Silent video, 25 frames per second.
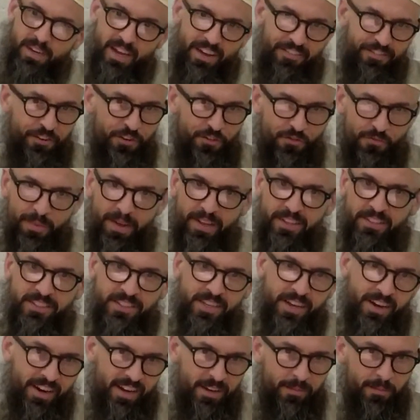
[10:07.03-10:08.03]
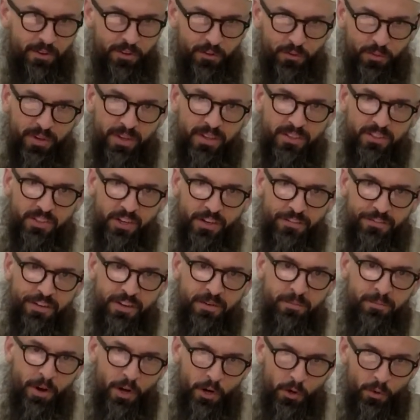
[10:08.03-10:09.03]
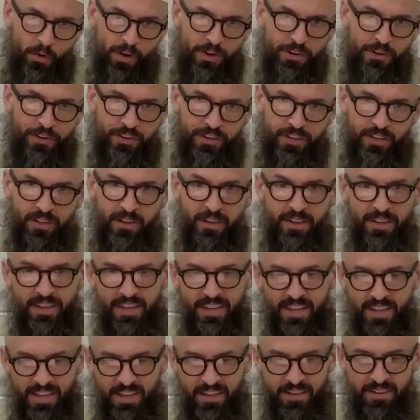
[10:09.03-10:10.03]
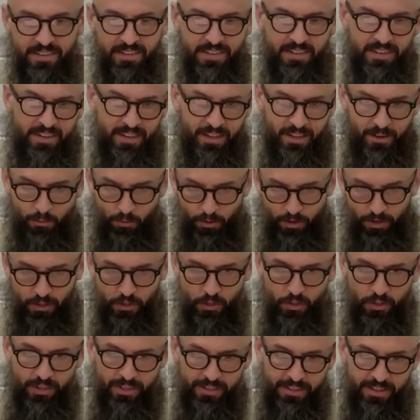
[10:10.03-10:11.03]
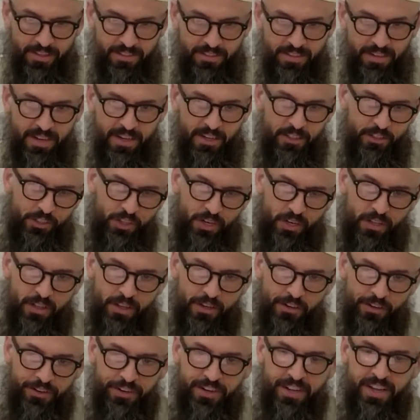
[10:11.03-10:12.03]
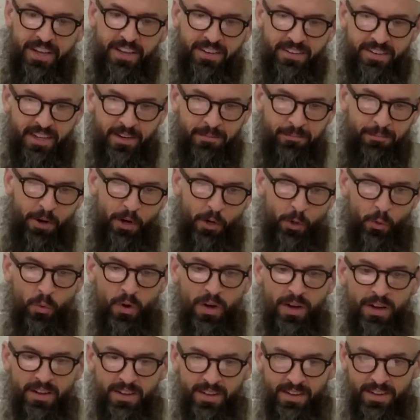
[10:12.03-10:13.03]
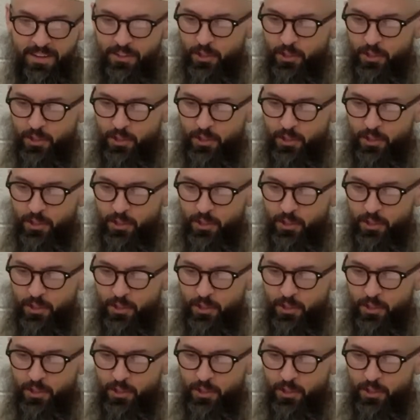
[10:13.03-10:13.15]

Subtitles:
after you've made sa'i between Safa and Marwa, and you're going to end, we're going to look at that today inshallah, you're going to end at Marwa.